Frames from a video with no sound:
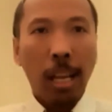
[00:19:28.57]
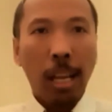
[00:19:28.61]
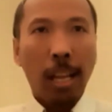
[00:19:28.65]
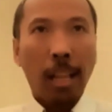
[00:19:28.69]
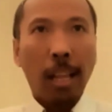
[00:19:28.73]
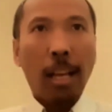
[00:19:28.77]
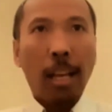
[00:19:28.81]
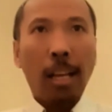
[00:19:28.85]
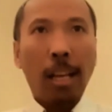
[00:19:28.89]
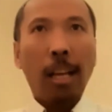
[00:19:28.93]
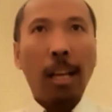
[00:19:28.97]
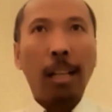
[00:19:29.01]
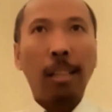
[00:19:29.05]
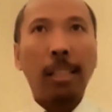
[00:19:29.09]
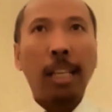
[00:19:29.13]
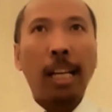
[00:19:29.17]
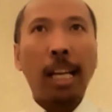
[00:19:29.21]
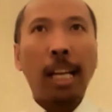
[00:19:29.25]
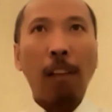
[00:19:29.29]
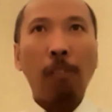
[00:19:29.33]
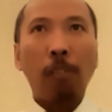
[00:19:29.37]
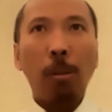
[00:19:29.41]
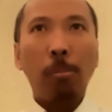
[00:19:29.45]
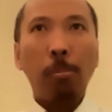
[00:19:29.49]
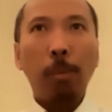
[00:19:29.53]
the
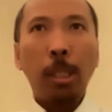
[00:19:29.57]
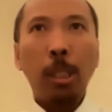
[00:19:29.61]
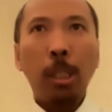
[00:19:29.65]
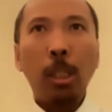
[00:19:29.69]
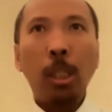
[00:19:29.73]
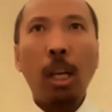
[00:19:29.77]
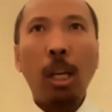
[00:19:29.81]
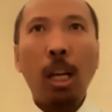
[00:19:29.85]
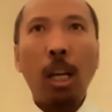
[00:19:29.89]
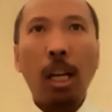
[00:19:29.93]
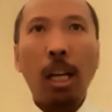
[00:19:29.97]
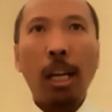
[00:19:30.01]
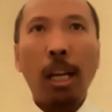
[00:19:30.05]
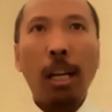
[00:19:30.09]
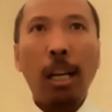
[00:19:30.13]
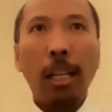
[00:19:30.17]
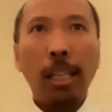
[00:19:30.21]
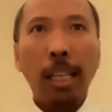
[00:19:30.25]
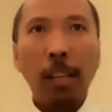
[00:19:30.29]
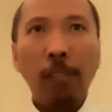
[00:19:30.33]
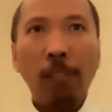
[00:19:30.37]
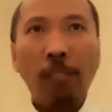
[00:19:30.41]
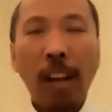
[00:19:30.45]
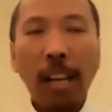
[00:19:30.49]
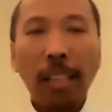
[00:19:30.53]
government
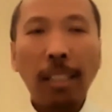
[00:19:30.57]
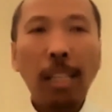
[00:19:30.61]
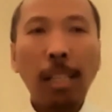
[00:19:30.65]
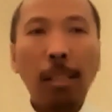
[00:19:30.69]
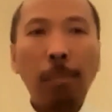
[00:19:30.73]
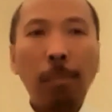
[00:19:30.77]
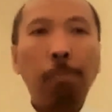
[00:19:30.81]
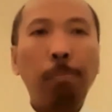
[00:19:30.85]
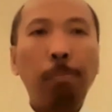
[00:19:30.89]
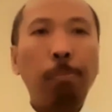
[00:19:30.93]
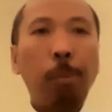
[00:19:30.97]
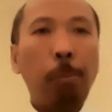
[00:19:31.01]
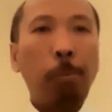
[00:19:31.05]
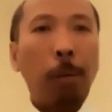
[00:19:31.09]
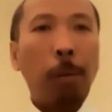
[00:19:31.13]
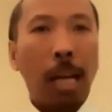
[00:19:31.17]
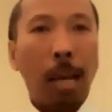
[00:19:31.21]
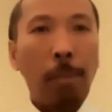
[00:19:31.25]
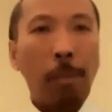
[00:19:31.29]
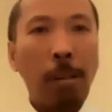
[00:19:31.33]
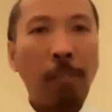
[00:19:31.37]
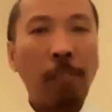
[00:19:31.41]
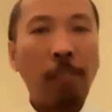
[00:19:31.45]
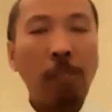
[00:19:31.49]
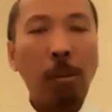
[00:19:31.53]
invited people
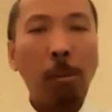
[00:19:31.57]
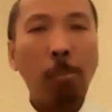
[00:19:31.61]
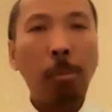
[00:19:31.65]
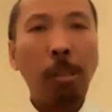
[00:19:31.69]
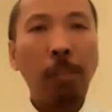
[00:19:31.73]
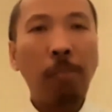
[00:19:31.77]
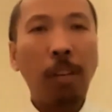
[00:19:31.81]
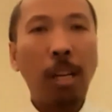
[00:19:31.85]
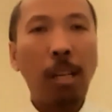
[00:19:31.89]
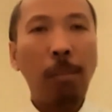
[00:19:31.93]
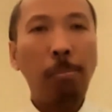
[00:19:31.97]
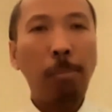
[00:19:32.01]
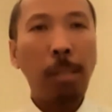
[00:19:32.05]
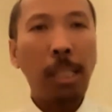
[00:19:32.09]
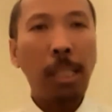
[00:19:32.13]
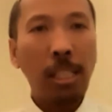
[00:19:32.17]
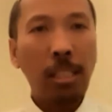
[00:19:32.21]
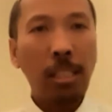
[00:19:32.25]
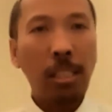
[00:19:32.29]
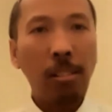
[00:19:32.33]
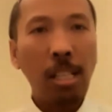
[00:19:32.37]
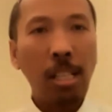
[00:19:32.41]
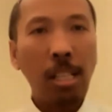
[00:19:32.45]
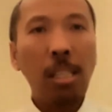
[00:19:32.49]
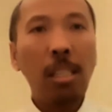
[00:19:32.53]
coming from different
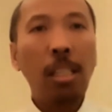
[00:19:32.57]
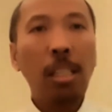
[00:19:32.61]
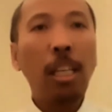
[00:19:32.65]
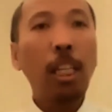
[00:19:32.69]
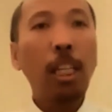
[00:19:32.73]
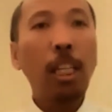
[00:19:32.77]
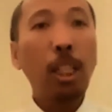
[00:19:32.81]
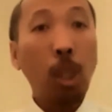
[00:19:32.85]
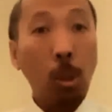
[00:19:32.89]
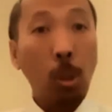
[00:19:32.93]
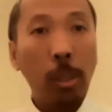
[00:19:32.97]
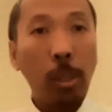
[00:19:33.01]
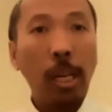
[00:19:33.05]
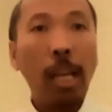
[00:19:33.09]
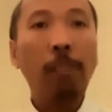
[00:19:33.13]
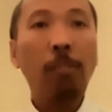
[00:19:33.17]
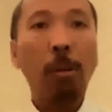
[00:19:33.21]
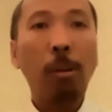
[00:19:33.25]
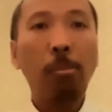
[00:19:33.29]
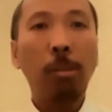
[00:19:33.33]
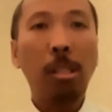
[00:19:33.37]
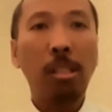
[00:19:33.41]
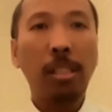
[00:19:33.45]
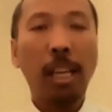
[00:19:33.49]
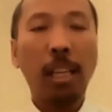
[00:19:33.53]
ministries, including
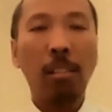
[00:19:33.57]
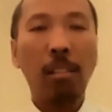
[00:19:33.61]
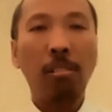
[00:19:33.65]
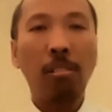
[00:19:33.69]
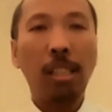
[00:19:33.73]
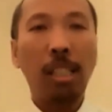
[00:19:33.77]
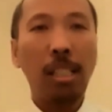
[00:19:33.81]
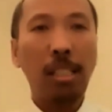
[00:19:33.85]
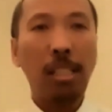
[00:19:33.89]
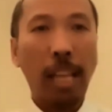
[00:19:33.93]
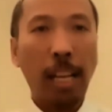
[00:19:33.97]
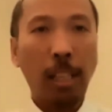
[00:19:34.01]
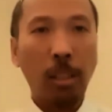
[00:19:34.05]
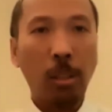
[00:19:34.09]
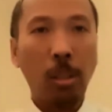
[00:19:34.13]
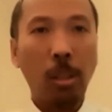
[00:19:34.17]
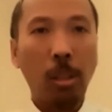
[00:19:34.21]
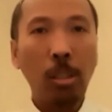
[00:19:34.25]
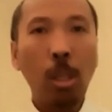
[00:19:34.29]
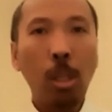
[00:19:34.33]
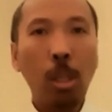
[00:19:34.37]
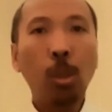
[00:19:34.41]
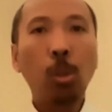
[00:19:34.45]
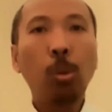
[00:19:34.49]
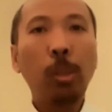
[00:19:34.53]
from the security
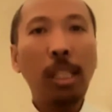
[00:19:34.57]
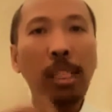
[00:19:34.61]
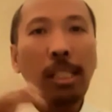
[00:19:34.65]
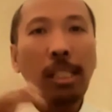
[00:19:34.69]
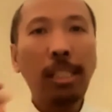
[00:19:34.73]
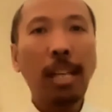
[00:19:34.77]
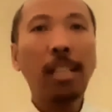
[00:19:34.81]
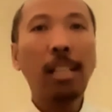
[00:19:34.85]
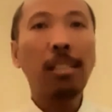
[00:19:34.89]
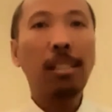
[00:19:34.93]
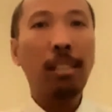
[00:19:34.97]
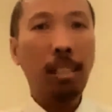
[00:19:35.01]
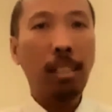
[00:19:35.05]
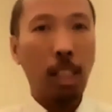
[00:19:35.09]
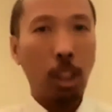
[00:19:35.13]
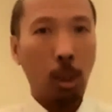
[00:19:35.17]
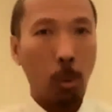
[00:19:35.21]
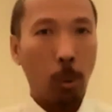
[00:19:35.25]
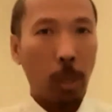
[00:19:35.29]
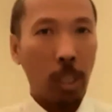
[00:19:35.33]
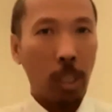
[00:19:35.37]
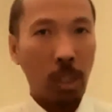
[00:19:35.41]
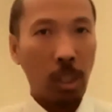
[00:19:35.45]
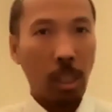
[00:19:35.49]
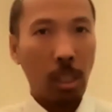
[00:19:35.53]
sectors, to discuss the
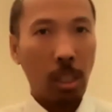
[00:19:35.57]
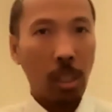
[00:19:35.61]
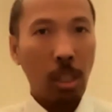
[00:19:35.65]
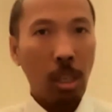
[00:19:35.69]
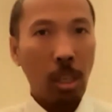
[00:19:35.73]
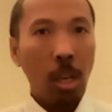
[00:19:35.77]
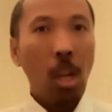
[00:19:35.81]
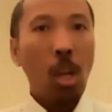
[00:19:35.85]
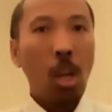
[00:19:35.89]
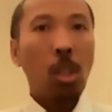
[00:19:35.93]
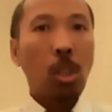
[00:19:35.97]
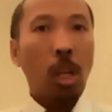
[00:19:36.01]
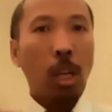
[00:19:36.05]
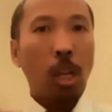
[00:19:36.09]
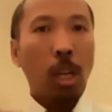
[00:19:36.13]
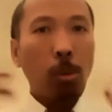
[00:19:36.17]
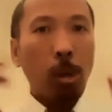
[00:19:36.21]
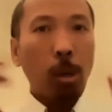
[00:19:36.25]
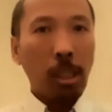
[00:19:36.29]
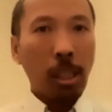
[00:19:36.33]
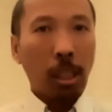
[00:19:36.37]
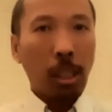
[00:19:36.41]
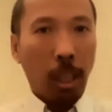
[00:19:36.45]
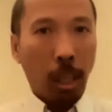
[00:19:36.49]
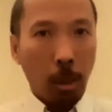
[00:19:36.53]
situation. So it
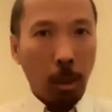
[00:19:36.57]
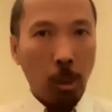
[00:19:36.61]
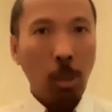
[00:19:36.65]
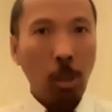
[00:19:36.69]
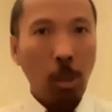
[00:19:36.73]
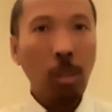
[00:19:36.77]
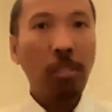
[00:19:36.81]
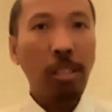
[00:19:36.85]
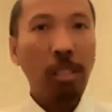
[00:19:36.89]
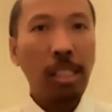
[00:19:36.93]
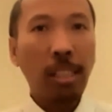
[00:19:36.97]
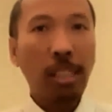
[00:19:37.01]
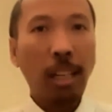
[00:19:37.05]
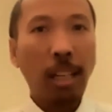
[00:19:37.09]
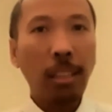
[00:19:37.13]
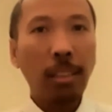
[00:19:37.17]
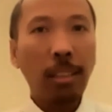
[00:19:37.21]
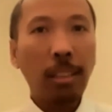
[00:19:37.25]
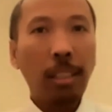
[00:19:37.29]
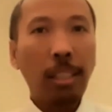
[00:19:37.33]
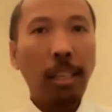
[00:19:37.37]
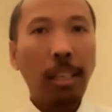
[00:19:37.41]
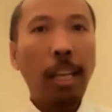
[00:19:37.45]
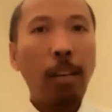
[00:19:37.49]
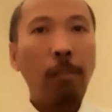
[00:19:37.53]
was a good
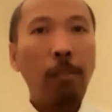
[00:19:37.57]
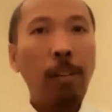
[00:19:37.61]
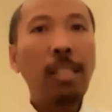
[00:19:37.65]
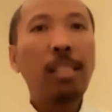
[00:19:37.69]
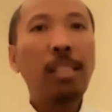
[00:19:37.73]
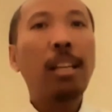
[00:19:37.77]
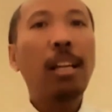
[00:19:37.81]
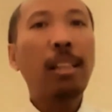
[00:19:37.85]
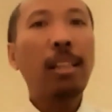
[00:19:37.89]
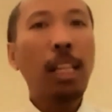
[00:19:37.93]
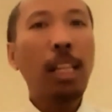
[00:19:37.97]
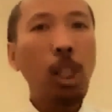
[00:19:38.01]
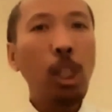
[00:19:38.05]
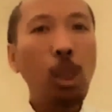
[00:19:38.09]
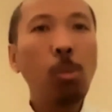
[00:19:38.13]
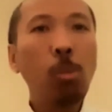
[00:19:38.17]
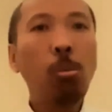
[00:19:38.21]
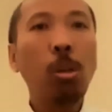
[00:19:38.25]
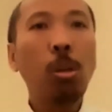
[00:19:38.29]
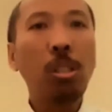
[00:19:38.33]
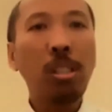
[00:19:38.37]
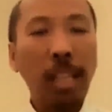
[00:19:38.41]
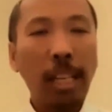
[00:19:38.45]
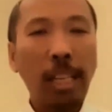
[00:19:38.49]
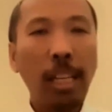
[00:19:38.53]
result in which the issue
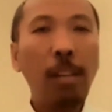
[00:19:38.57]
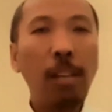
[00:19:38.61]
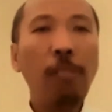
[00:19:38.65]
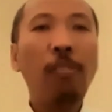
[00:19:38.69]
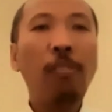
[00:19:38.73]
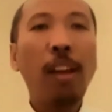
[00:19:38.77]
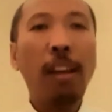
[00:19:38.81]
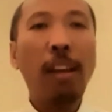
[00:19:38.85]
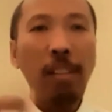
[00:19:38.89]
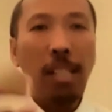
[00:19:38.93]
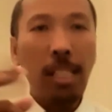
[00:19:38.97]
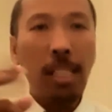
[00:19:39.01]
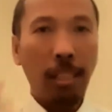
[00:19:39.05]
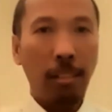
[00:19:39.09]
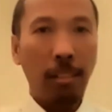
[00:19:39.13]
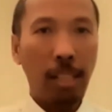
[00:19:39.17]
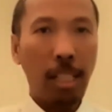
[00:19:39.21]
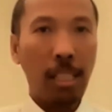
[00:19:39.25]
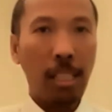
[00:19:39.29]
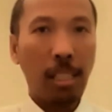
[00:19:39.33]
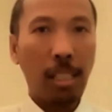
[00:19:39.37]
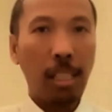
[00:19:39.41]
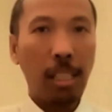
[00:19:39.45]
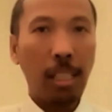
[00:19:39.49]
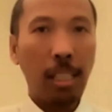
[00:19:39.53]
was taken very
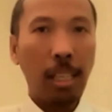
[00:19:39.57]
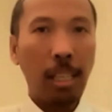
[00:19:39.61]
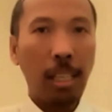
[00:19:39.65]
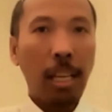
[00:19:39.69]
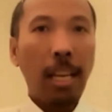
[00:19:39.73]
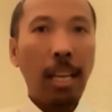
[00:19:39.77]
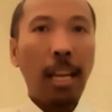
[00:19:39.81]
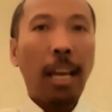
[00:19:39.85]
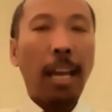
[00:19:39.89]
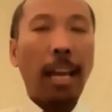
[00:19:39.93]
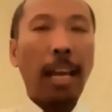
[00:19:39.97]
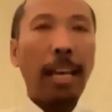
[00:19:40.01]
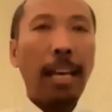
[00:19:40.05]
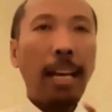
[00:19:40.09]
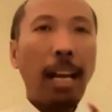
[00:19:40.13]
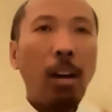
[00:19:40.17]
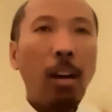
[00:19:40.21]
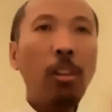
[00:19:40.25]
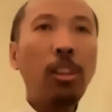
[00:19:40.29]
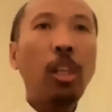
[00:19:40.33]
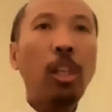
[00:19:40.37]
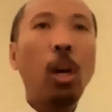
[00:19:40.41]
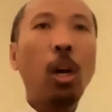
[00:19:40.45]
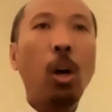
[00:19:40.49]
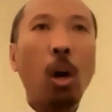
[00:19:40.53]
seriously. And
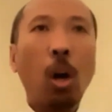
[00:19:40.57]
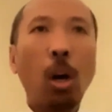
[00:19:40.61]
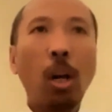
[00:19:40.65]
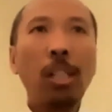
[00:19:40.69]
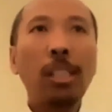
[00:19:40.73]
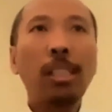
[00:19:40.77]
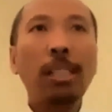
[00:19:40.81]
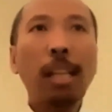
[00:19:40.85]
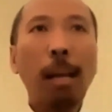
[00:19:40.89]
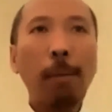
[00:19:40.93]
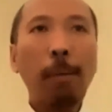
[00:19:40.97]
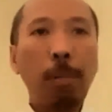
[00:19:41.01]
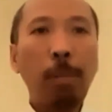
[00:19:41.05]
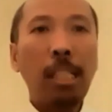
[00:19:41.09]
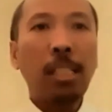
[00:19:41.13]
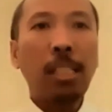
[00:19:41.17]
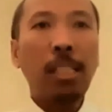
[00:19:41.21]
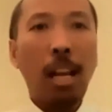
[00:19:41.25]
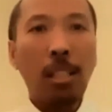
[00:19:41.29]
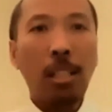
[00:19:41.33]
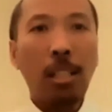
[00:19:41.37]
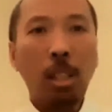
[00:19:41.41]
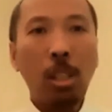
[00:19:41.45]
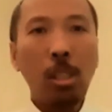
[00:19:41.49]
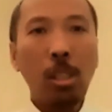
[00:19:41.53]
now there are some
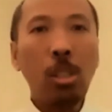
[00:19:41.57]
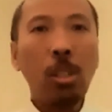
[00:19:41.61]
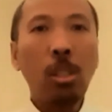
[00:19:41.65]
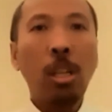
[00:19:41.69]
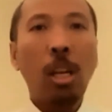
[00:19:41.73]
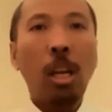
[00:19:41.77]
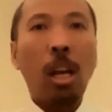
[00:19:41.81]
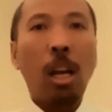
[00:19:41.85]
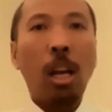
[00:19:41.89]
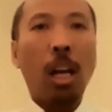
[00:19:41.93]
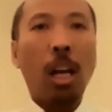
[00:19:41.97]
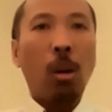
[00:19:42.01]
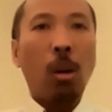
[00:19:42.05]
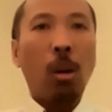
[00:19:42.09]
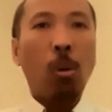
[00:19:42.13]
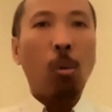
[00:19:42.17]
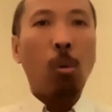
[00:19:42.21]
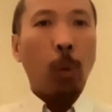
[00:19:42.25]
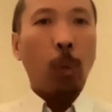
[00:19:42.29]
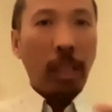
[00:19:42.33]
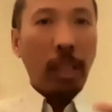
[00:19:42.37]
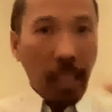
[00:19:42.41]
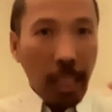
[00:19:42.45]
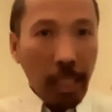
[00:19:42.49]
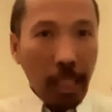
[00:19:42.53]
discussions
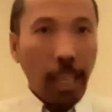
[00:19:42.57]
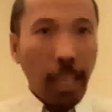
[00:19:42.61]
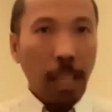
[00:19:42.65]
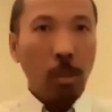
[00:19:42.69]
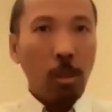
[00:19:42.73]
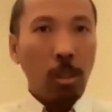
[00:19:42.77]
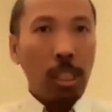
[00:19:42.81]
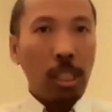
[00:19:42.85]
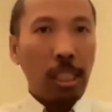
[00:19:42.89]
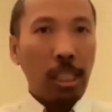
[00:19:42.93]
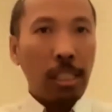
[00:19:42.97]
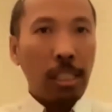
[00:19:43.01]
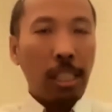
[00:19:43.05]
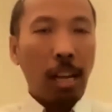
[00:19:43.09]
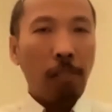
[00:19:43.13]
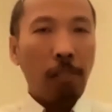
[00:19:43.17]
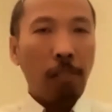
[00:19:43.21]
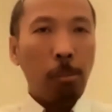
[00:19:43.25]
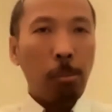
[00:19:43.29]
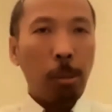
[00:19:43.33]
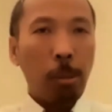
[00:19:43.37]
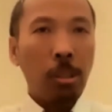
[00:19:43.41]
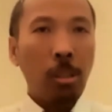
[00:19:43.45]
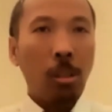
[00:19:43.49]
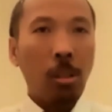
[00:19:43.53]
within the Indonesian
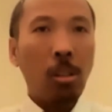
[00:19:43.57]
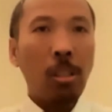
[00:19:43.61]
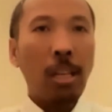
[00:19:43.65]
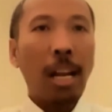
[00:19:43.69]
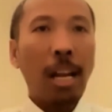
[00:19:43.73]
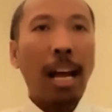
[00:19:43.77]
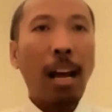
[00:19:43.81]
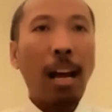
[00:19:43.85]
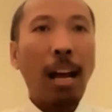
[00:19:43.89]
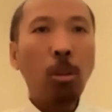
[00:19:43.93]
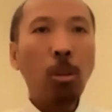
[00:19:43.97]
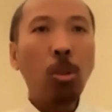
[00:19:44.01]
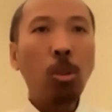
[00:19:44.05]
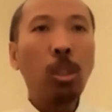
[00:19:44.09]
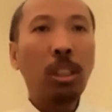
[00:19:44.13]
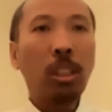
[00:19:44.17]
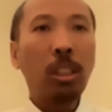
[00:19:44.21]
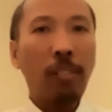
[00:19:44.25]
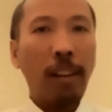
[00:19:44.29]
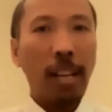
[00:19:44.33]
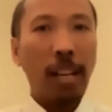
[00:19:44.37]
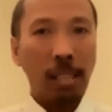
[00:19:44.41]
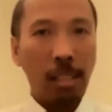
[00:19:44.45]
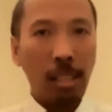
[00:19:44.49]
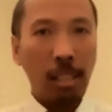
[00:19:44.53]
government on how to
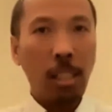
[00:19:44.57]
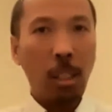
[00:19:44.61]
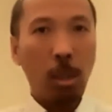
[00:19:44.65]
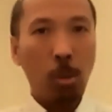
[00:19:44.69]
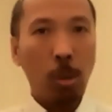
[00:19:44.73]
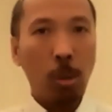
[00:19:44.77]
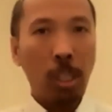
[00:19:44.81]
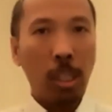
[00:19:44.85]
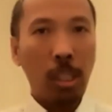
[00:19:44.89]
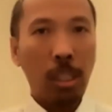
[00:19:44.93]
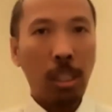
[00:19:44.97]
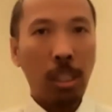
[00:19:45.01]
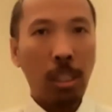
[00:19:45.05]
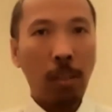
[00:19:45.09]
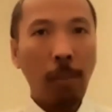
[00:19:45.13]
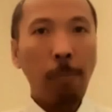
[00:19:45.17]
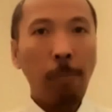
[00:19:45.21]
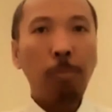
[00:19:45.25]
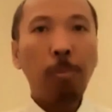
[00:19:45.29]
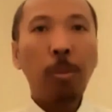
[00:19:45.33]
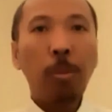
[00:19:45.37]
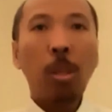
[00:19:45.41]
address the situation.